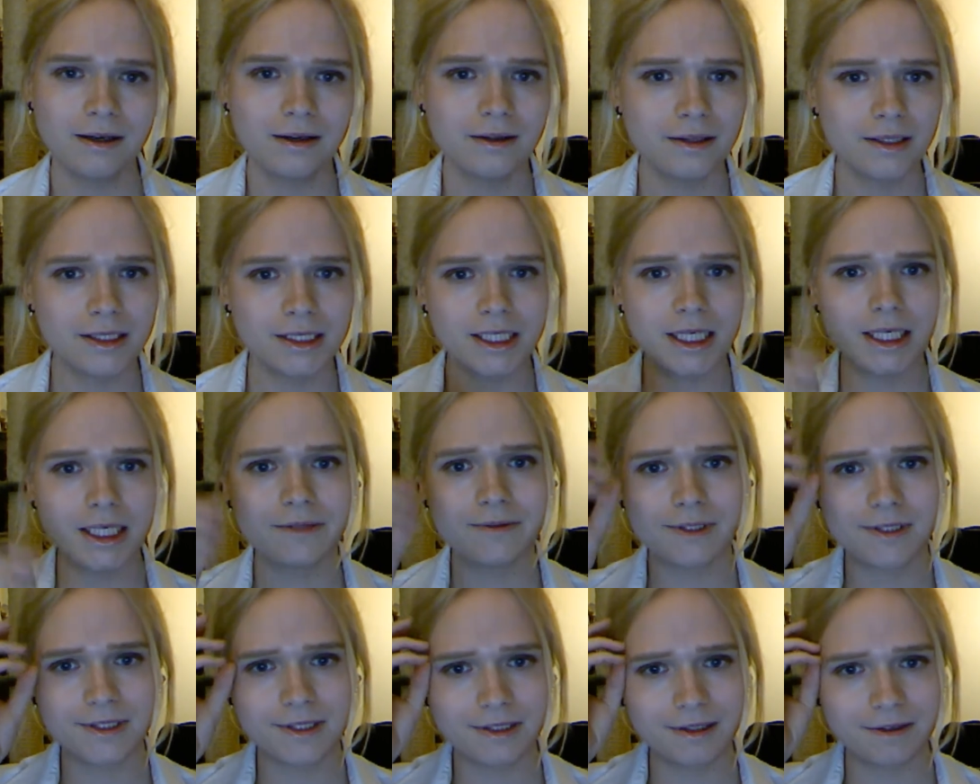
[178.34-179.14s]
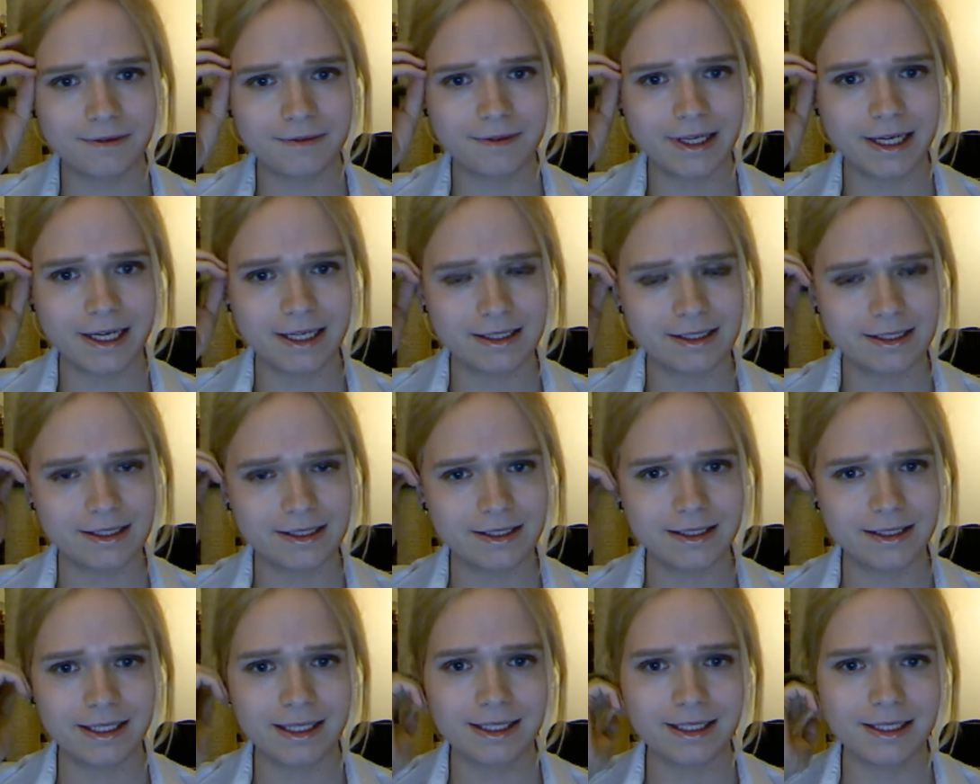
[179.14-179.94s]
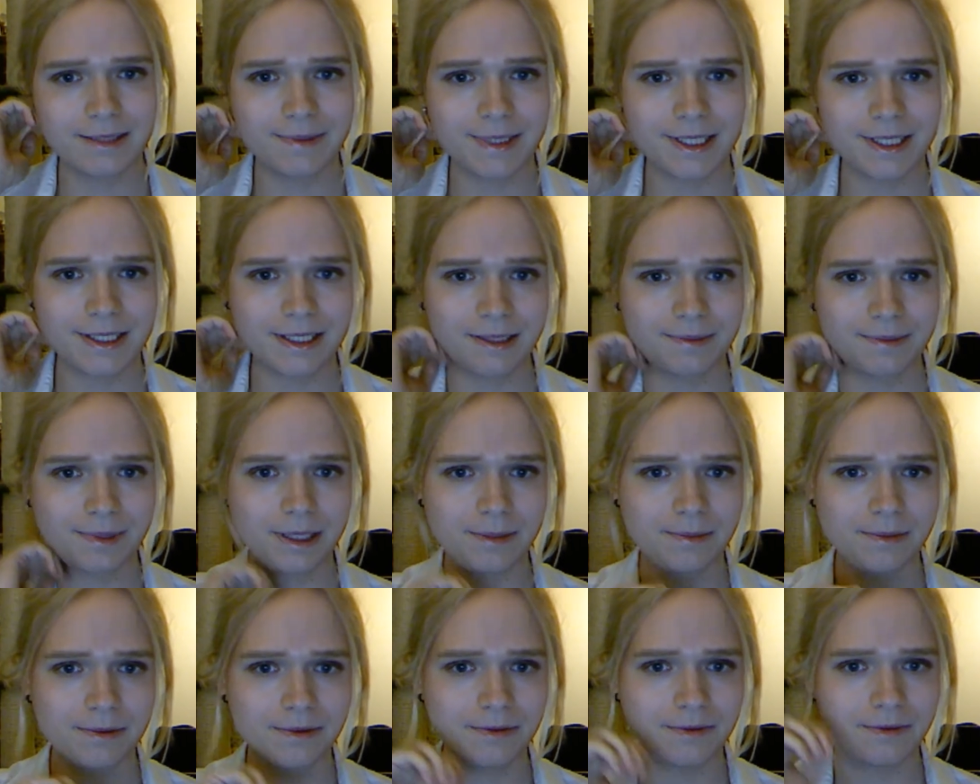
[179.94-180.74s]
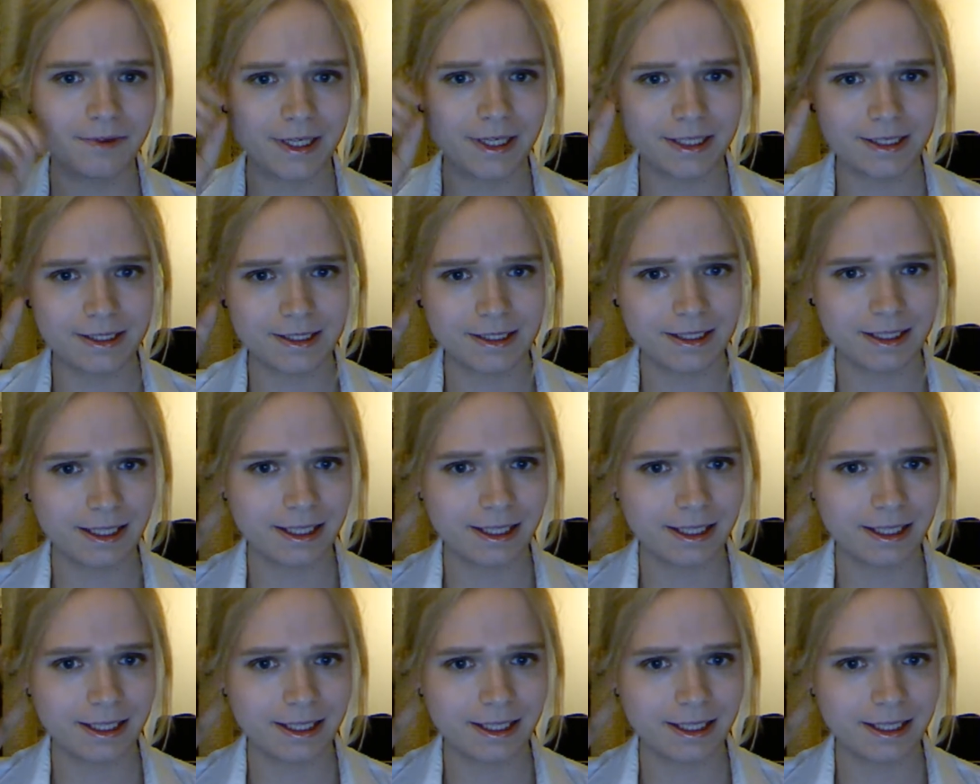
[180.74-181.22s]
the general stuff that LGBT people face,